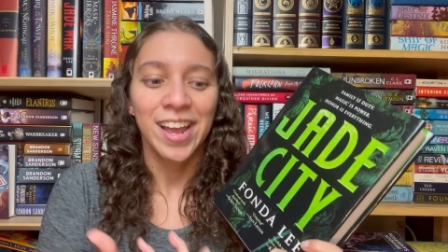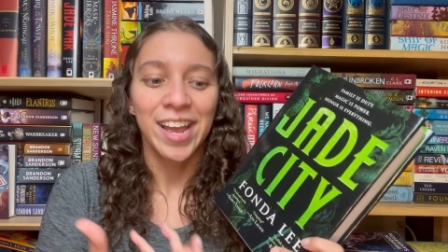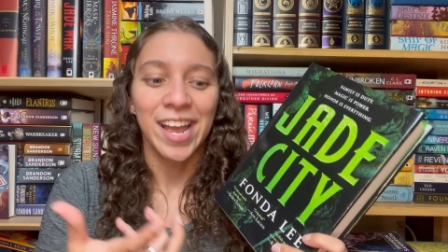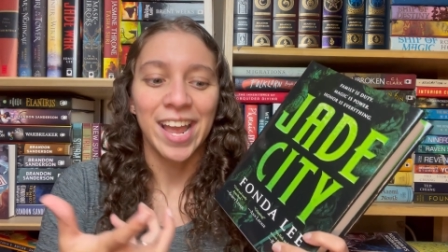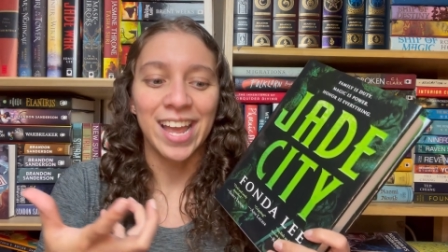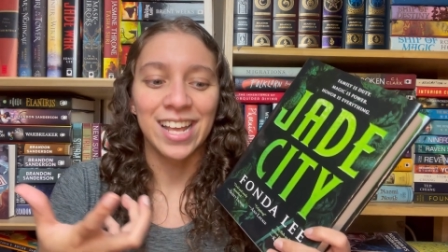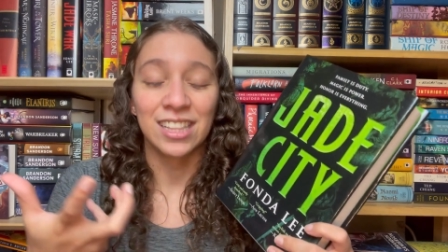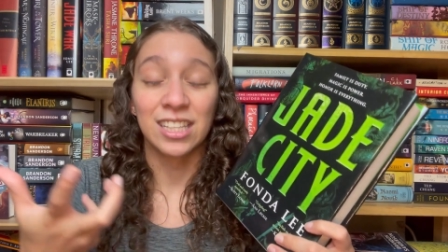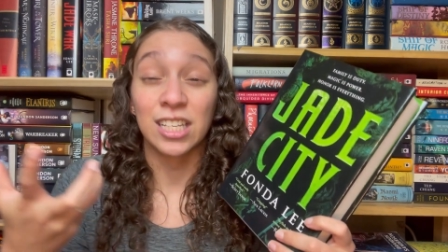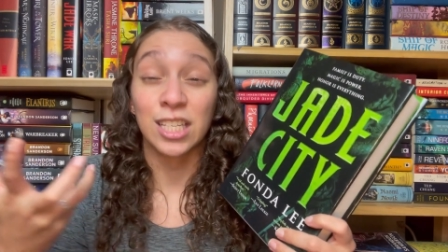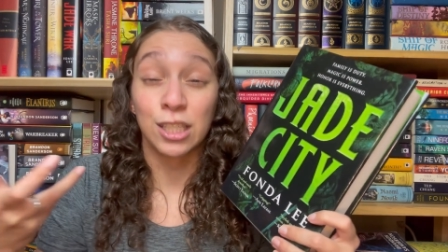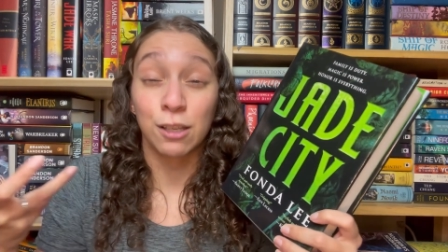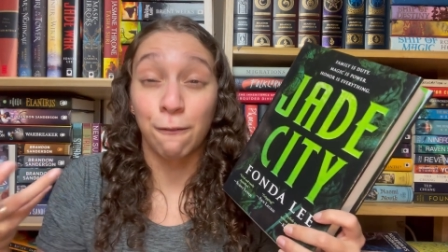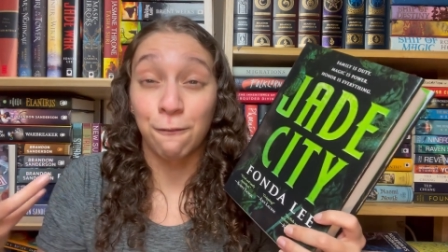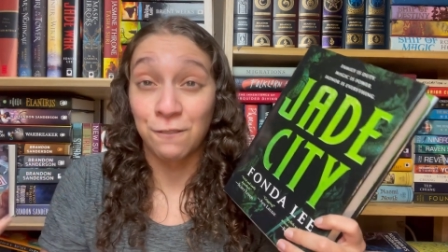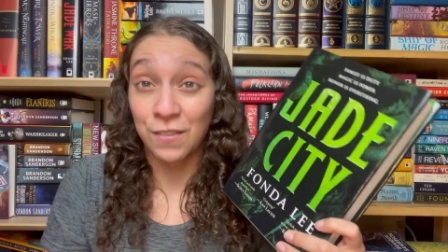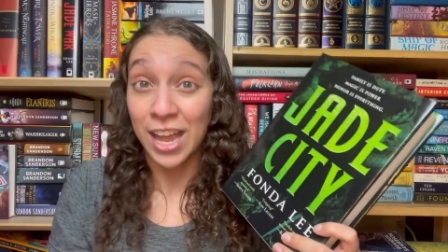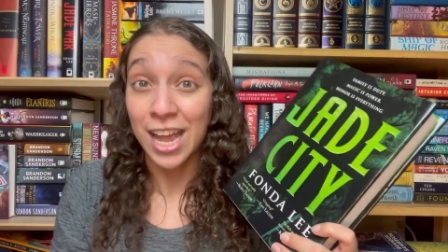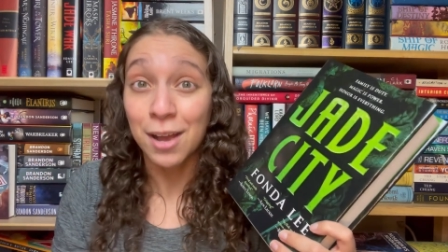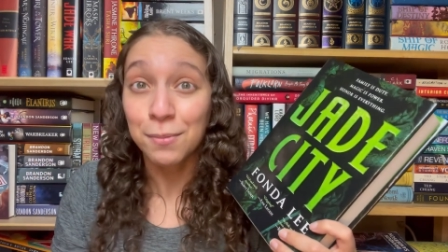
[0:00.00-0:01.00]
and this
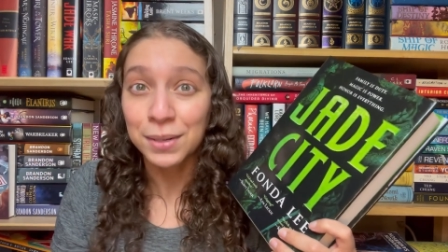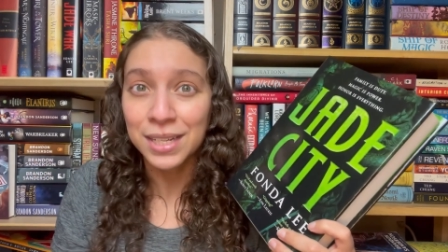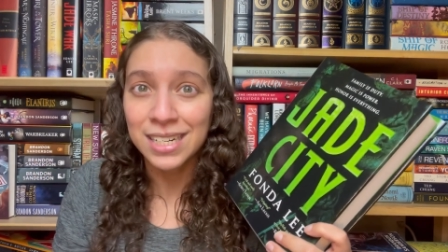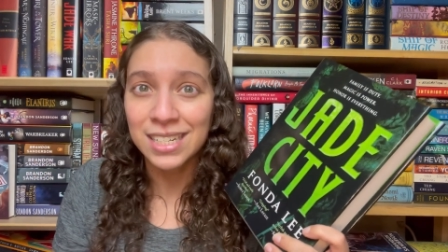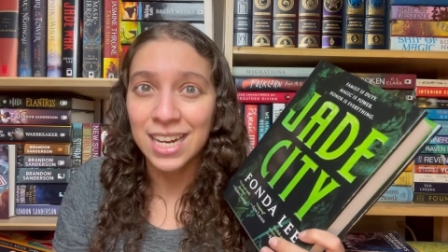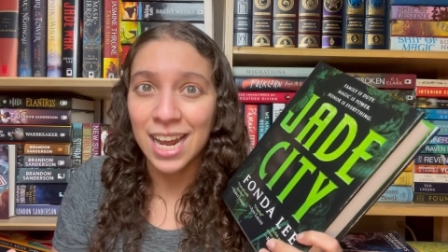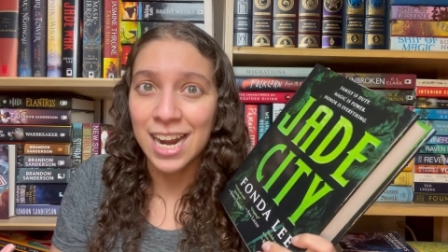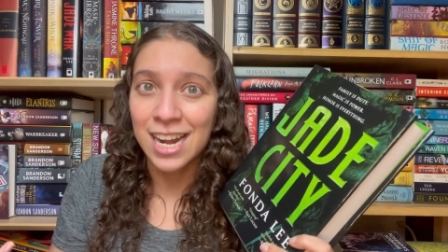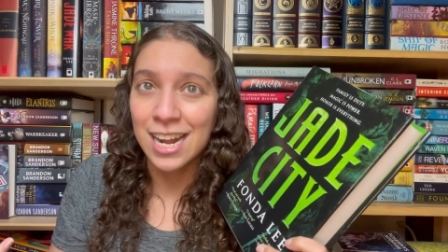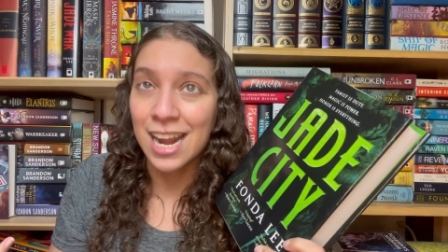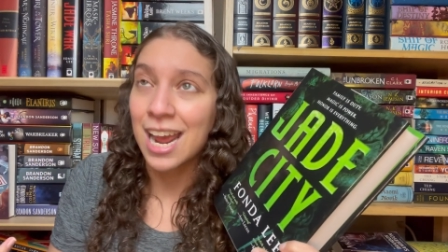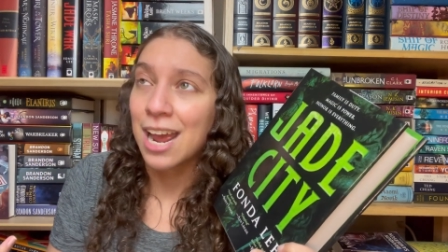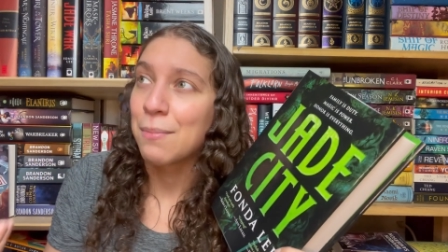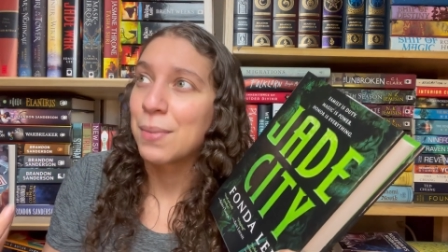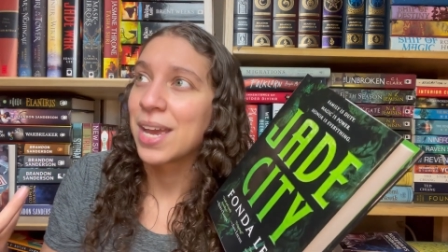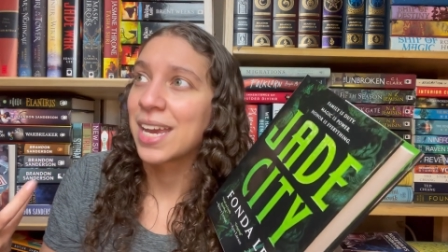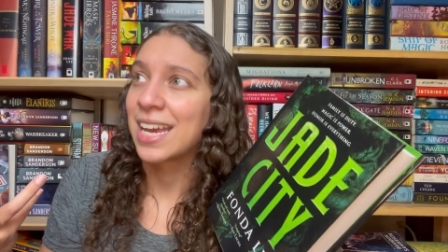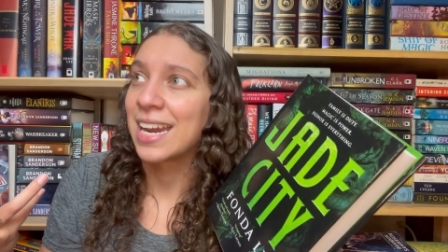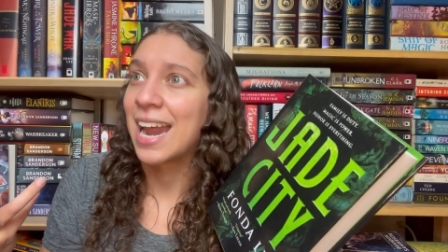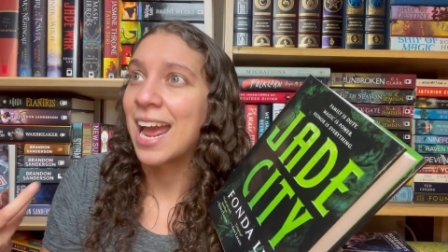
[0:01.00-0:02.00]
family
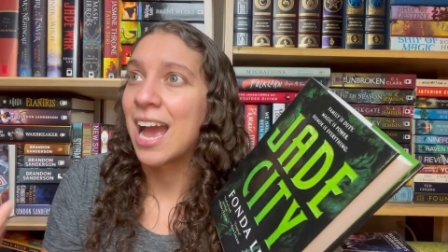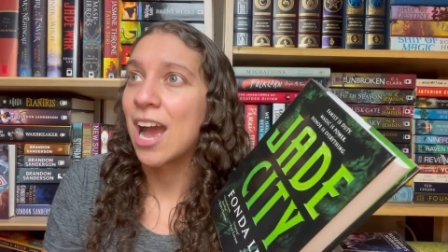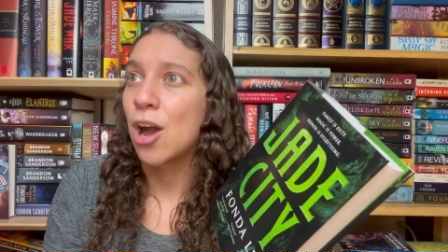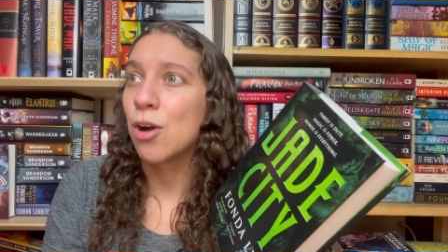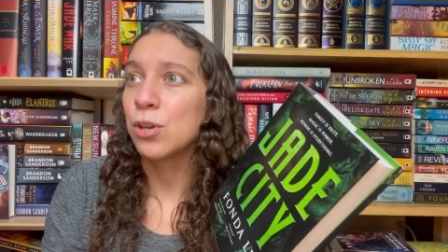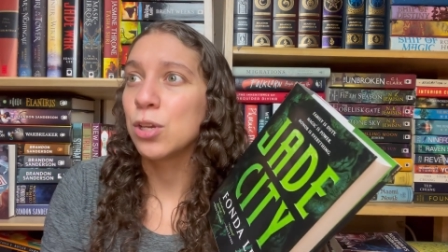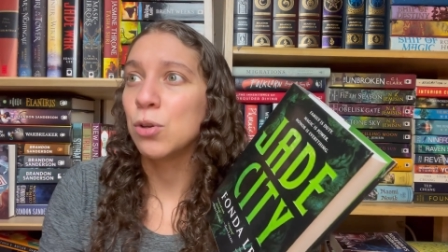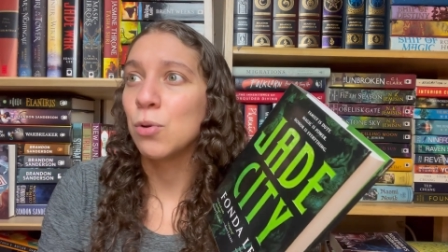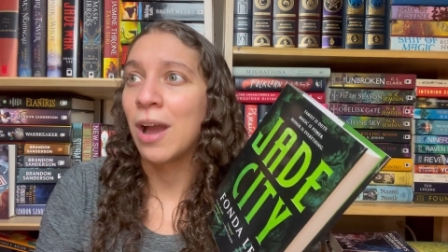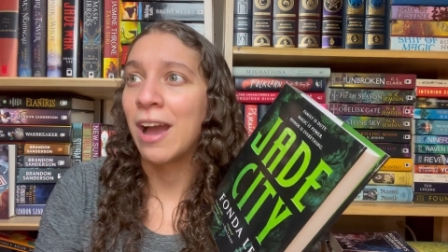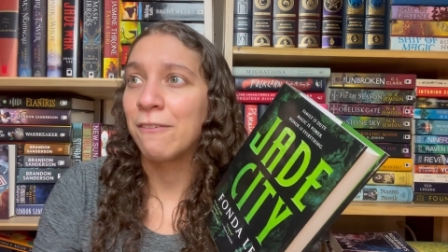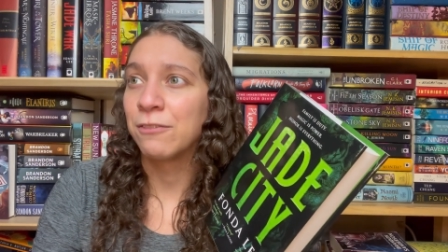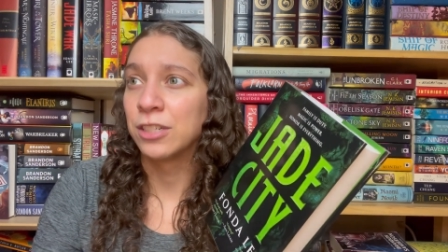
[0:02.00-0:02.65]
dynamic and how you have